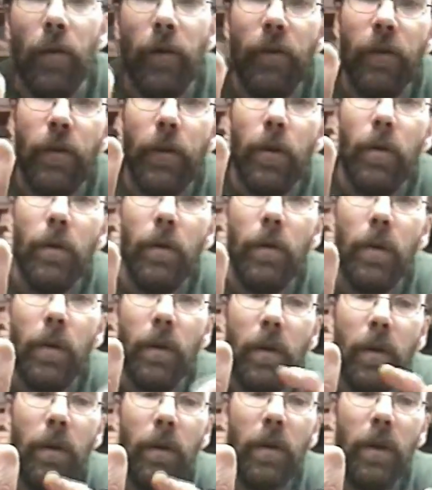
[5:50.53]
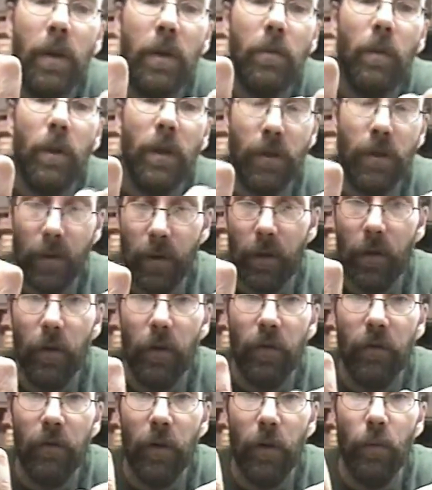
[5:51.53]
doing, these ones are doing
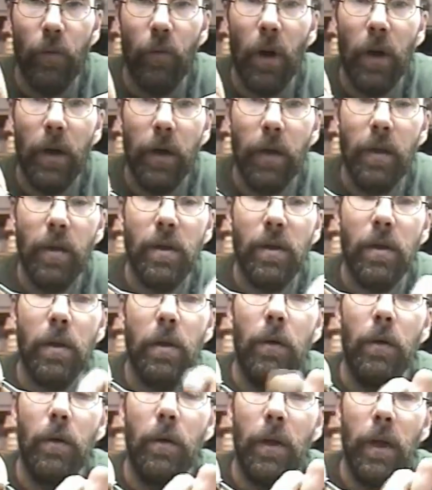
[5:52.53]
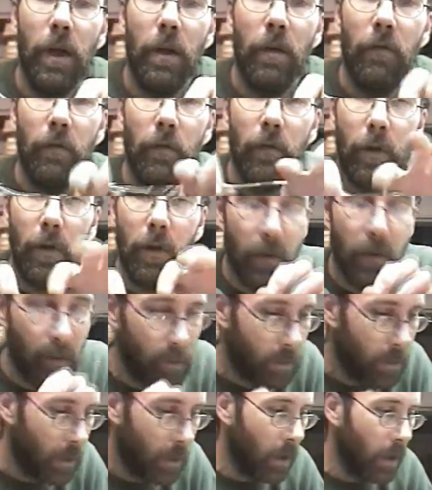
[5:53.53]
for rugs, okay, for those,
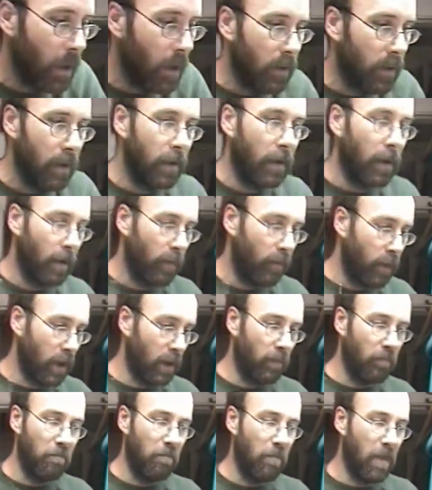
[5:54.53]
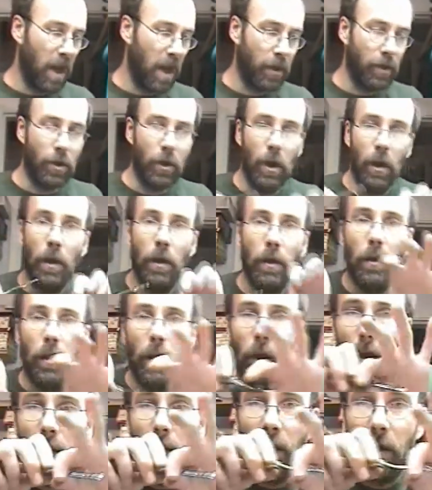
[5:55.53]
they take a big mesh, eh, and
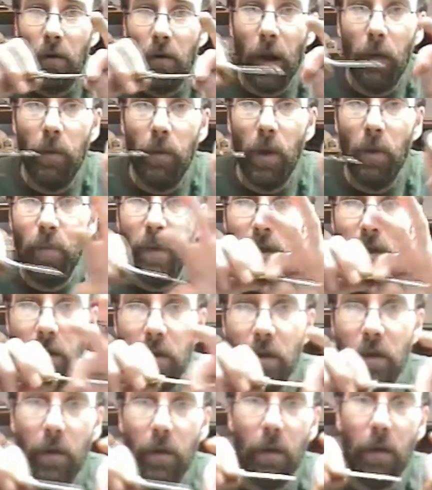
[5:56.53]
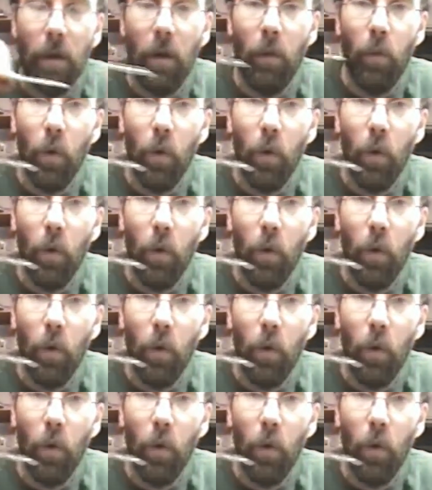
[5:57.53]
they grab little pieces of wool